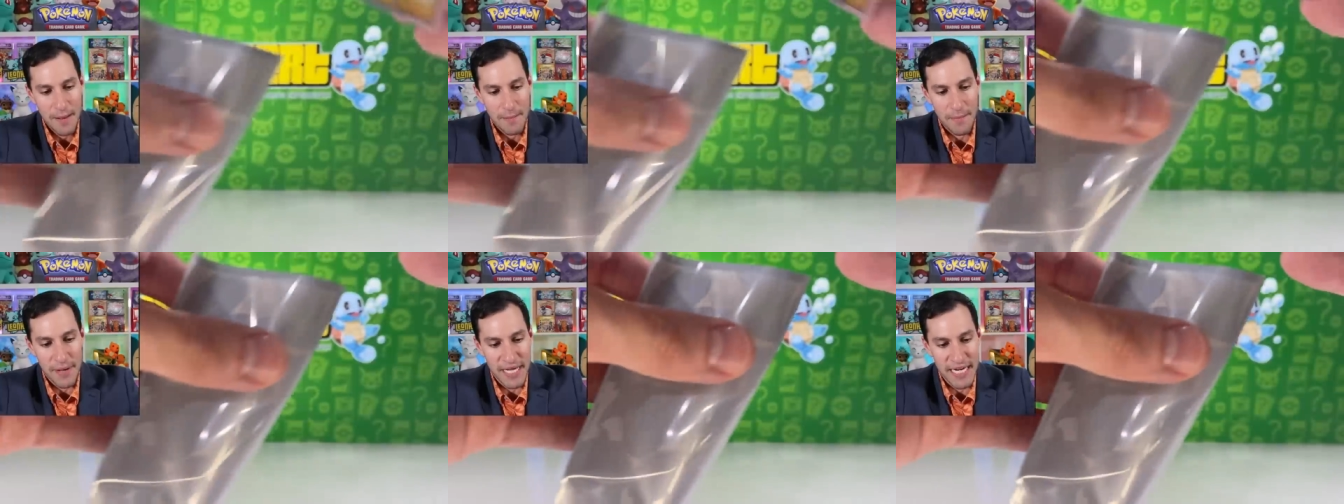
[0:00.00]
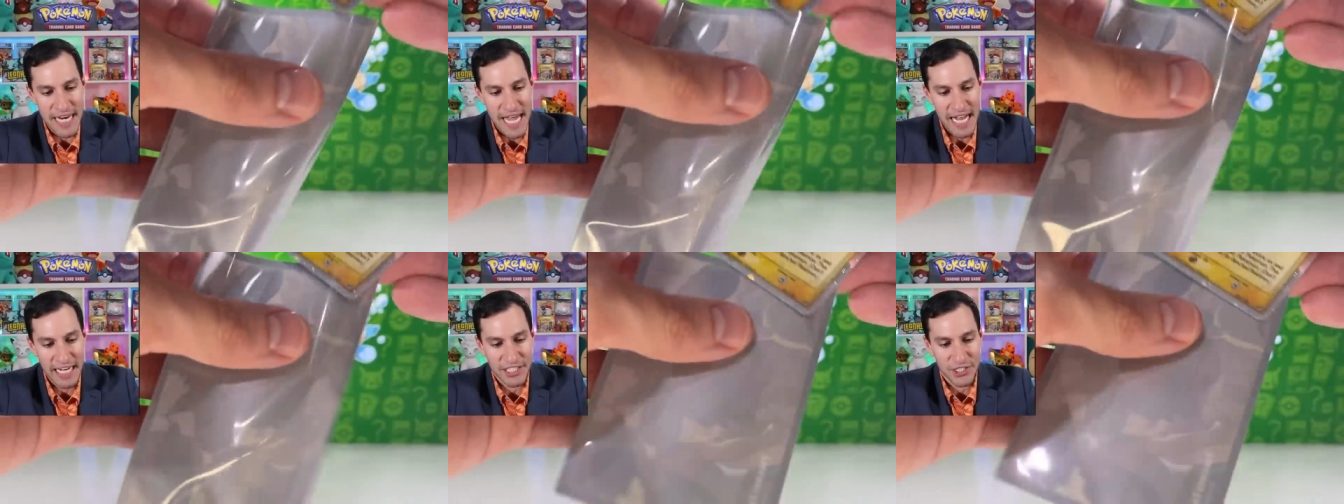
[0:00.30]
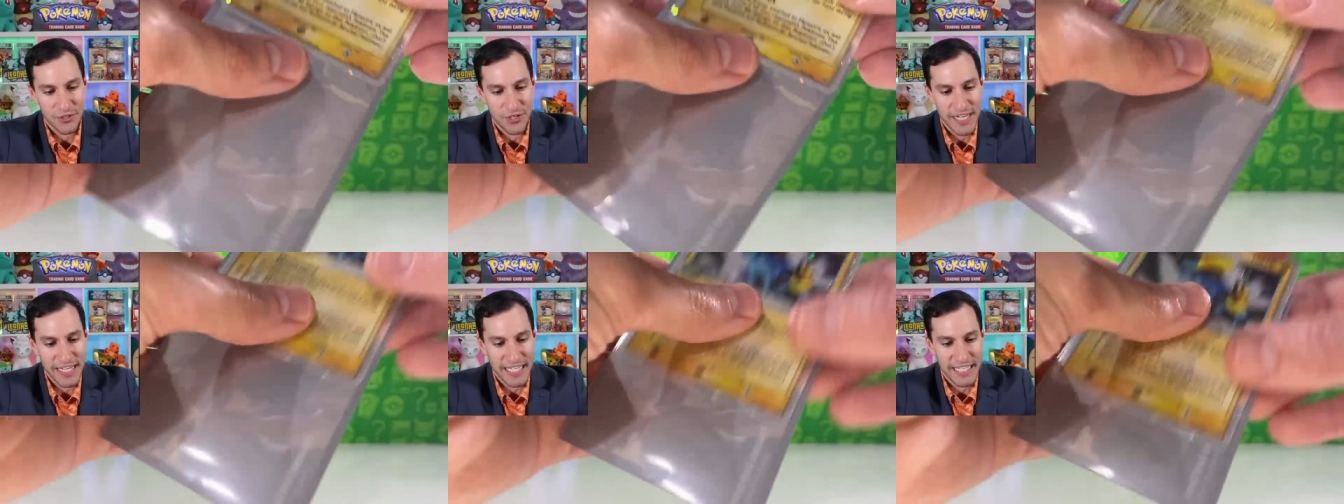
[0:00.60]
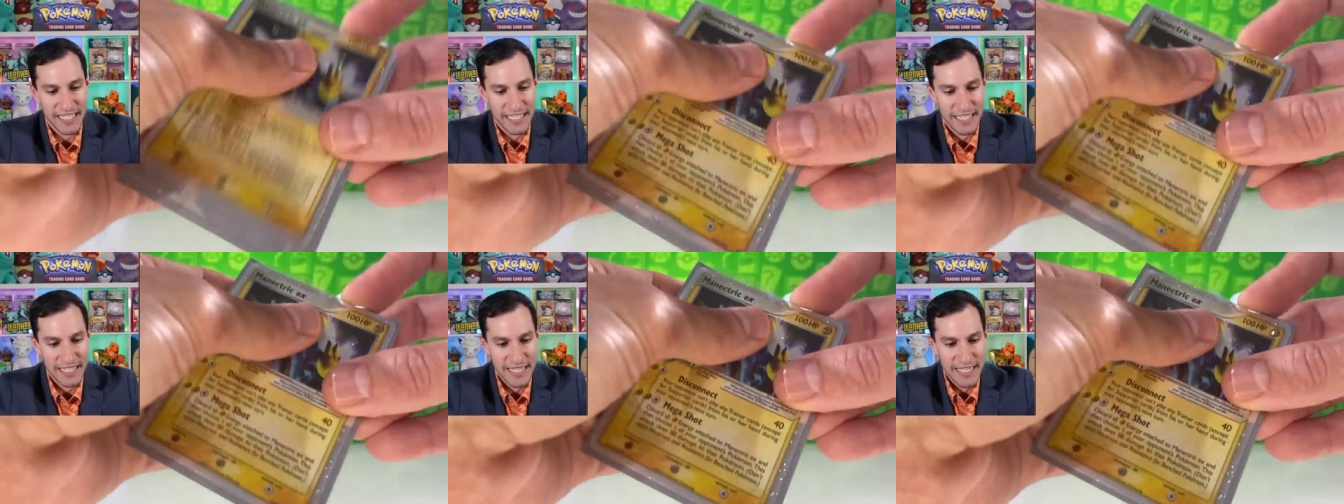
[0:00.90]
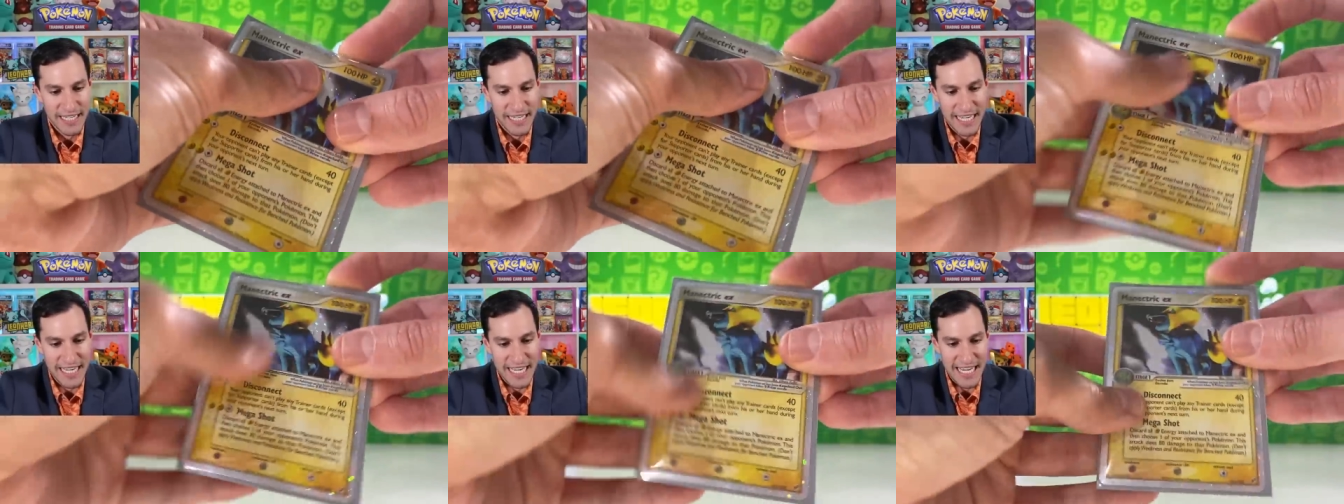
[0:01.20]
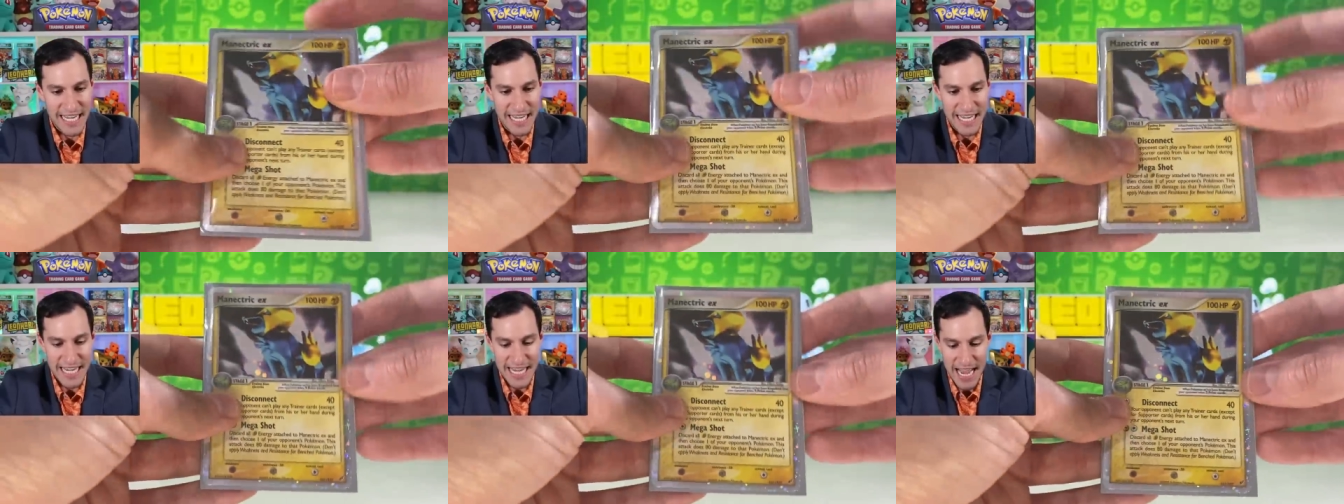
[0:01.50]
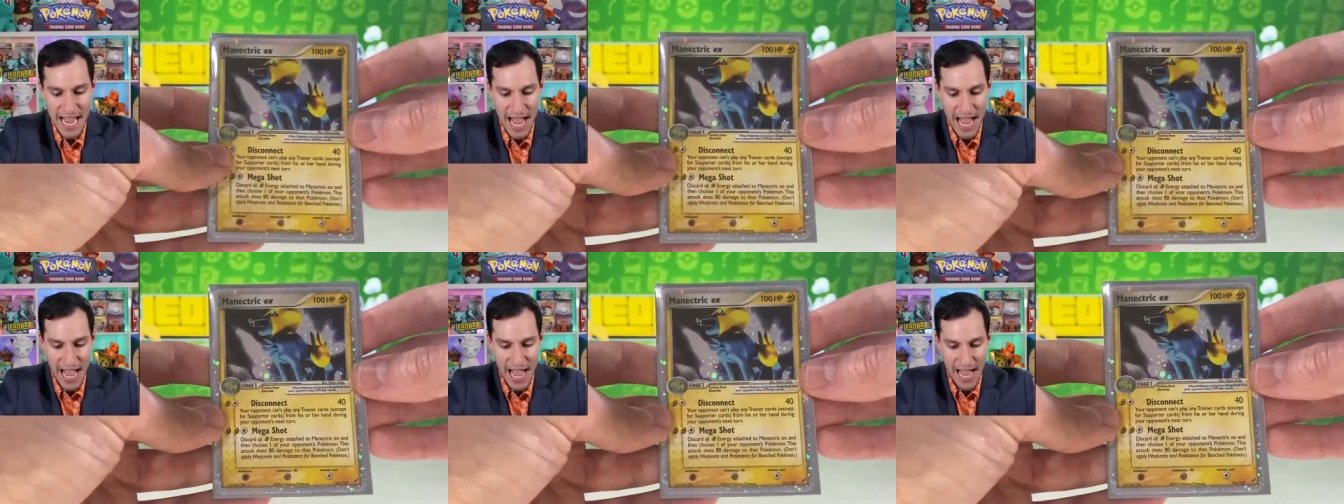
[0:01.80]
Manectric
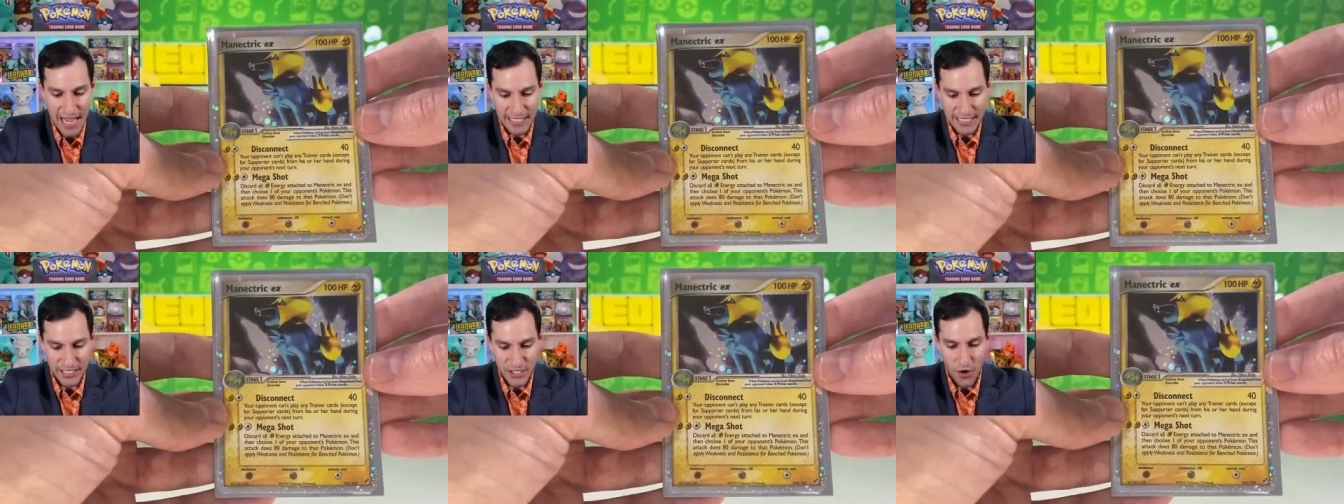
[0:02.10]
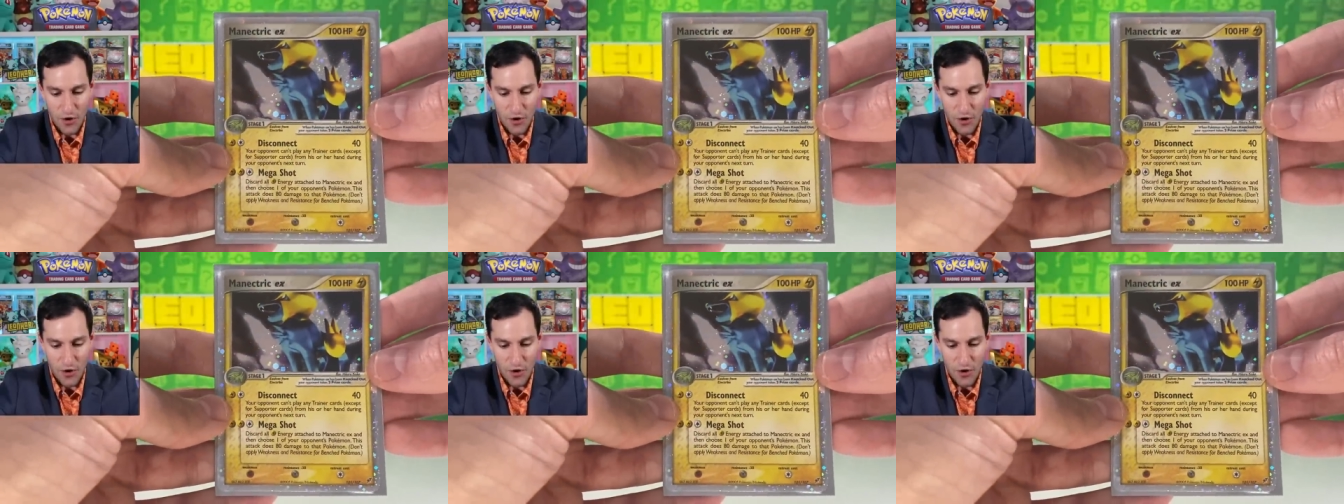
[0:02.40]
E X.